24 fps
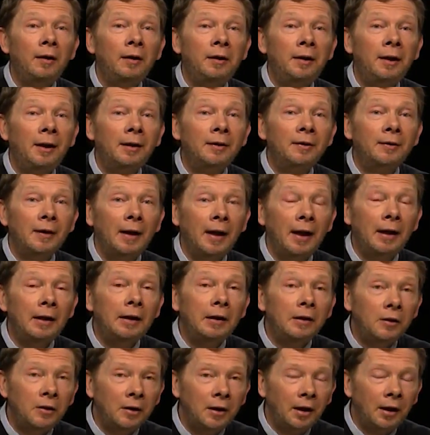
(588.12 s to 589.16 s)
does
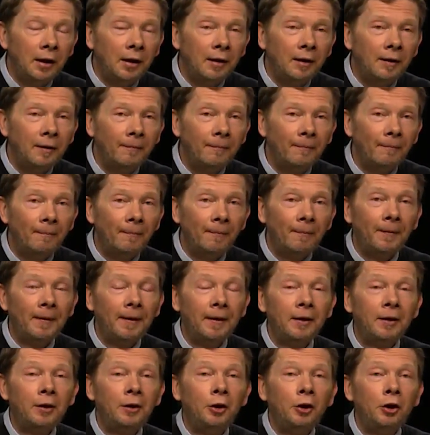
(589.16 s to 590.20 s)
anything
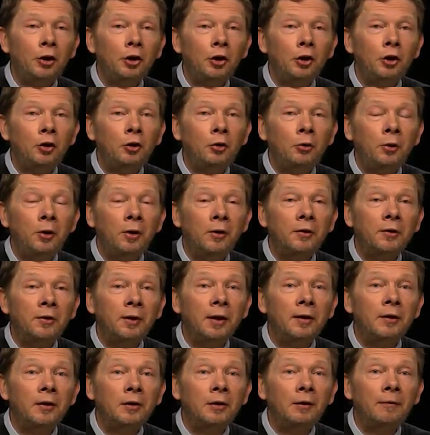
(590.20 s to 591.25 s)
to your
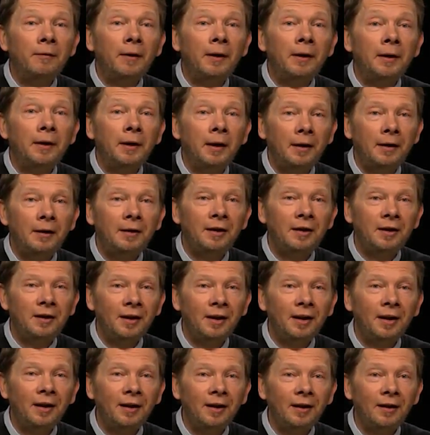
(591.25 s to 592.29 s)
sense of
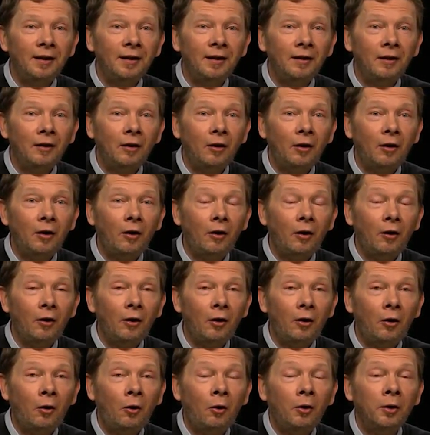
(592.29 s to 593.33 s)
identity
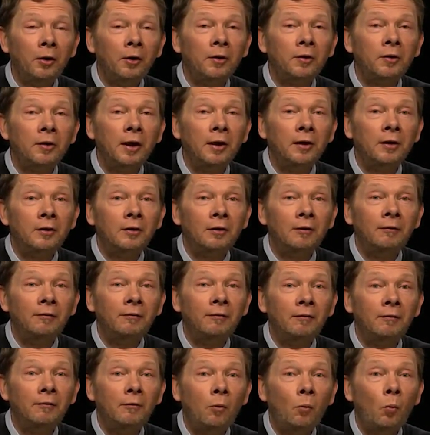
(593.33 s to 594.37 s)
or your sense of
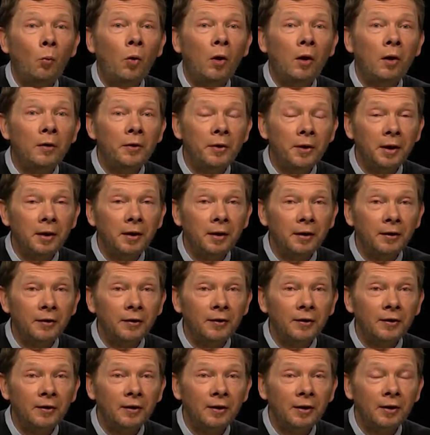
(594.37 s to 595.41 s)

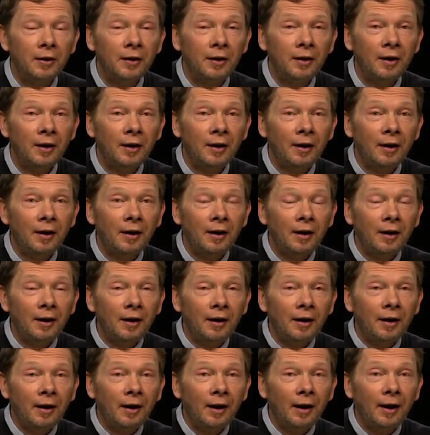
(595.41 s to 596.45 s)
worthiness.
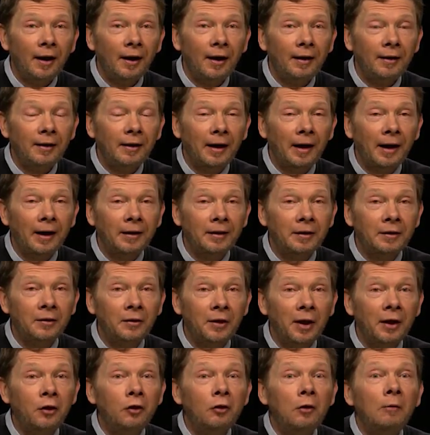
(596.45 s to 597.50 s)
And
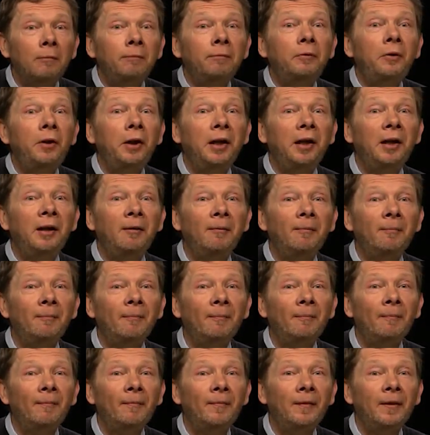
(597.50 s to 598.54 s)
then you're free.
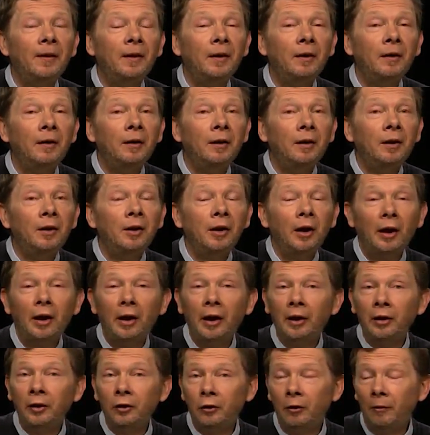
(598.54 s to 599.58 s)

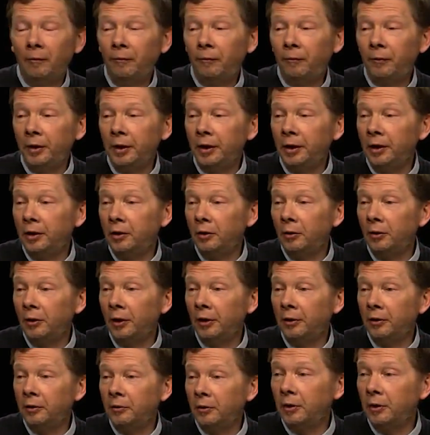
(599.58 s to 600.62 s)
And you're free to
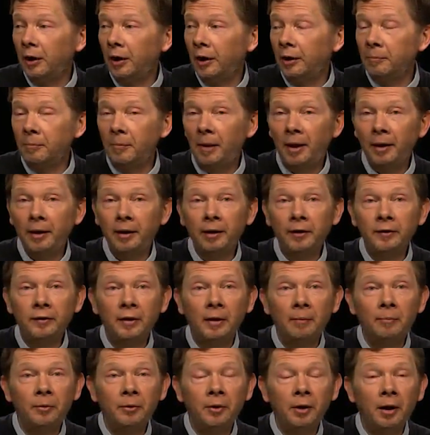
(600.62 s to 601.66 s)
ad admire
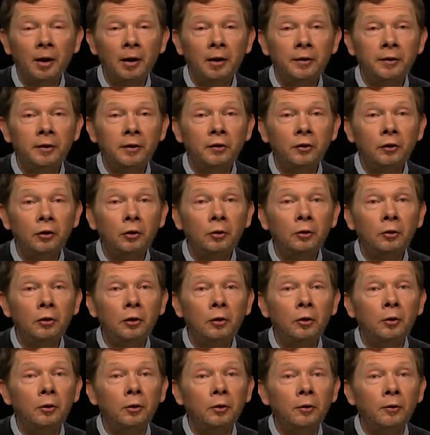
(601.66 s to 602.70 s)
somebody else's good
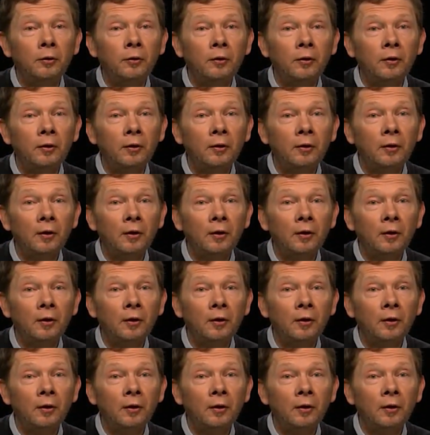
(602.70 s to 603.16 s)
looks